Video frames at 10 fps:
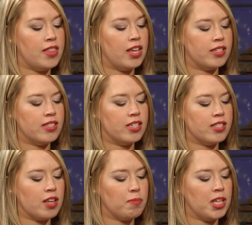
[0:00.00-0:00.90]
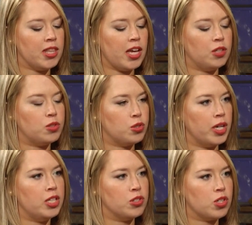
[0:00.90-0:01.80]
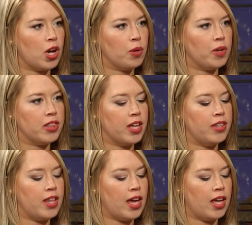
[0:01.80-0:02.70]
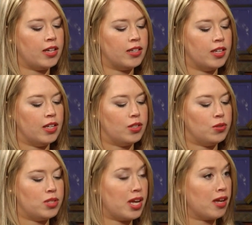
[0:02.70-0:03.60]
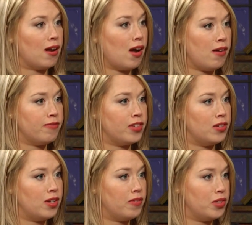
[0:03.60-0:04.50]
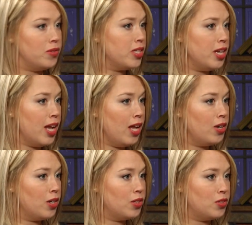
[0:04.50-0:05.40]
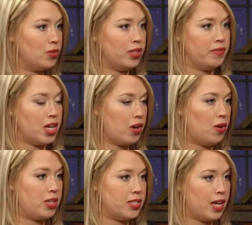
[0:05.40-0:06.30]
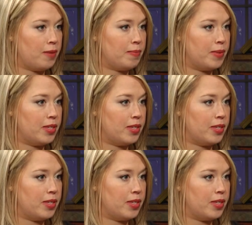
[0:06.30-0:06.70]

And then is this something that you train your dog with and then you take it off and you never use it again, or do you leave it on all the time?